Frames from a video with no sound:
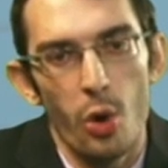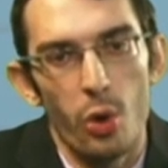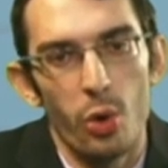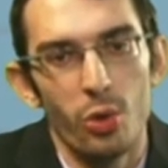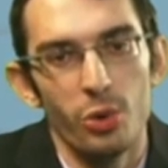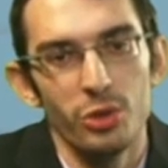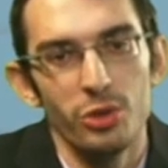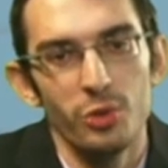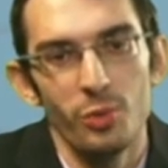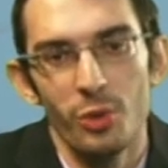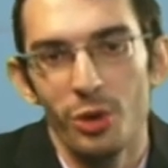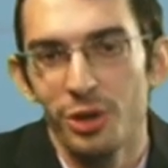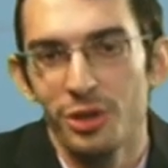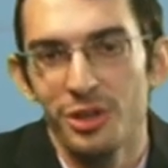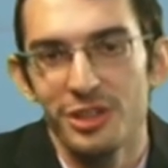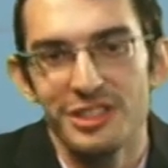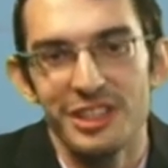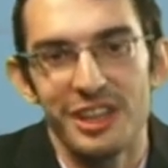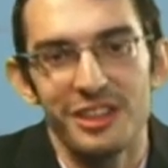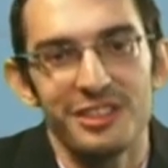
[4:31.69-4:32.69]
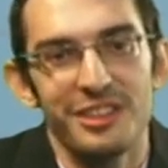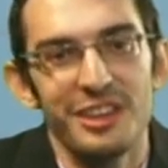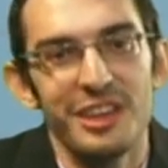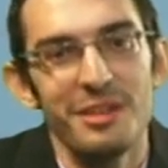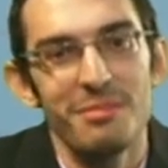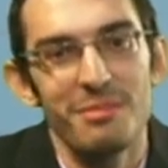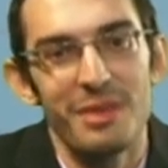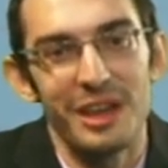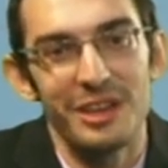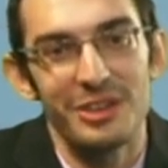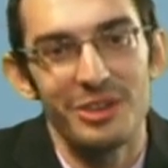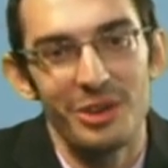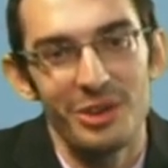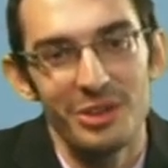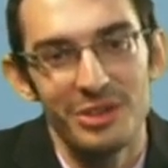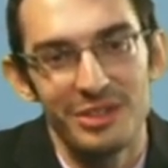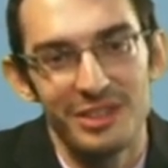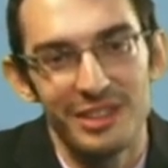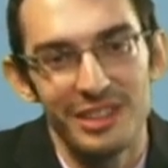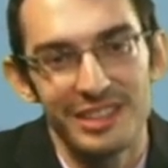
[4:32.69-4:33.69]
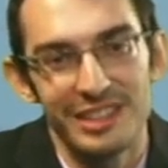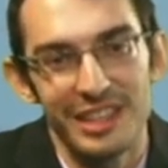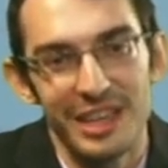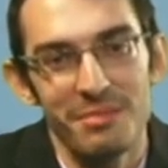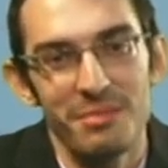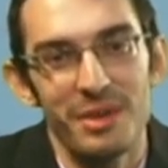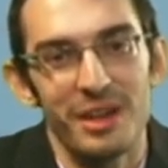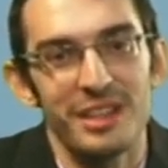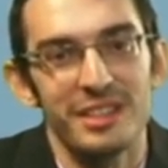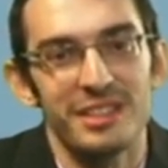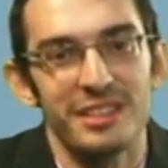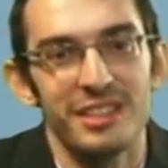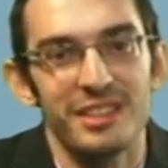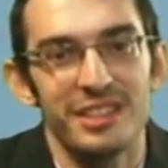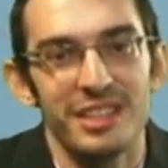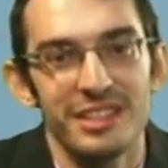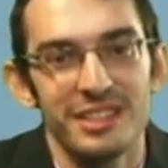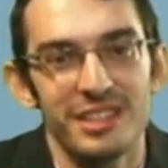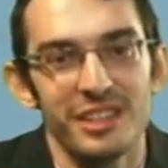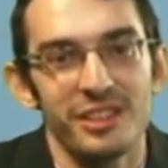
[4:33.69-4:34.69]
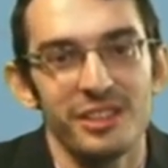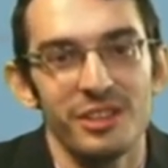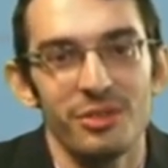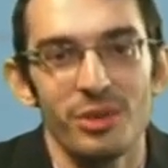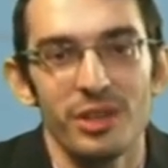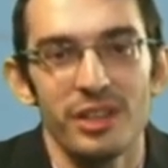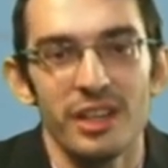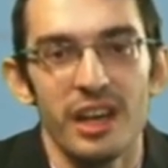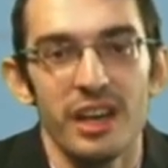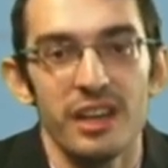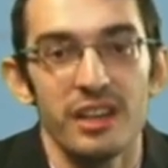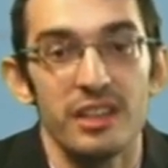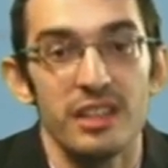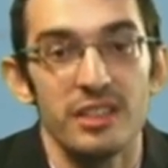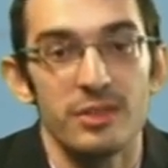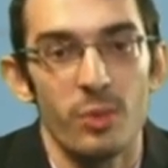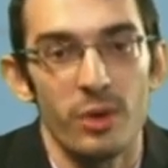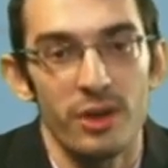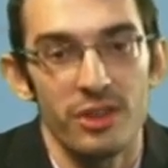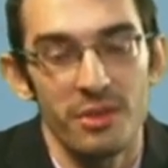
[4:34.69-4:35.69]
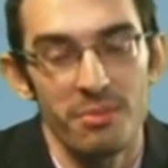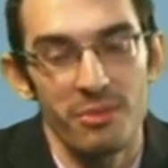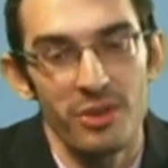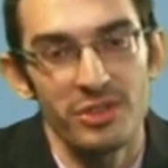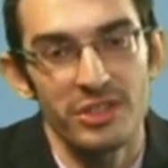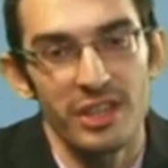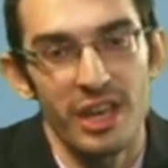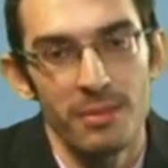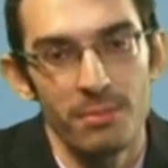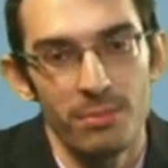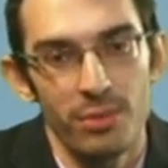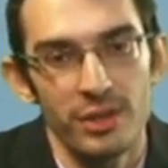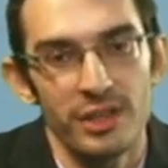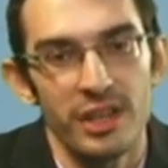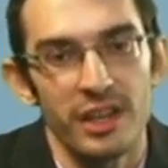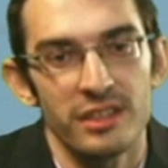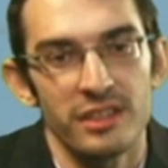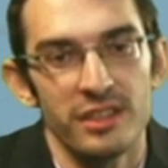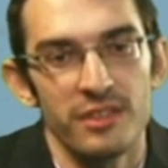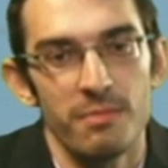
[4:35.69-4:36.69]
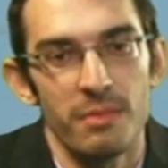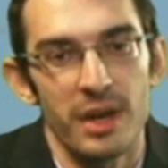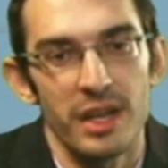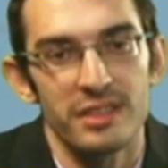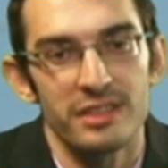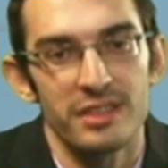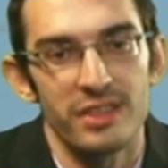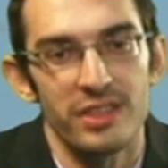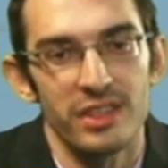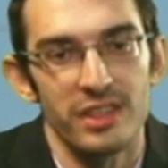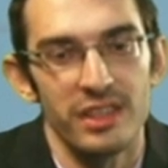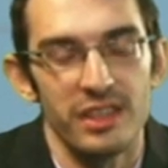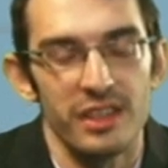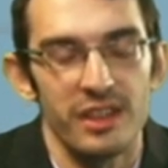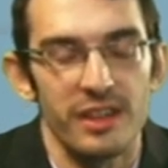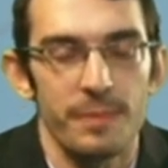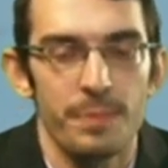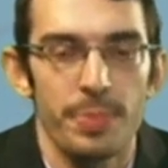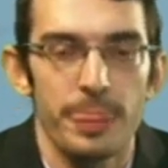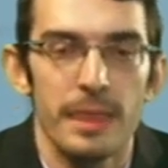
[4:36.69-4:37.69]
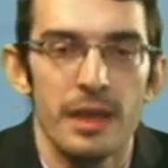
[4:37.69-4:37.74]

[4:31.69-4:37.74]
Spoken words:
All you workers out there may know December is statistically regarded as one of the most unproductive months of the year.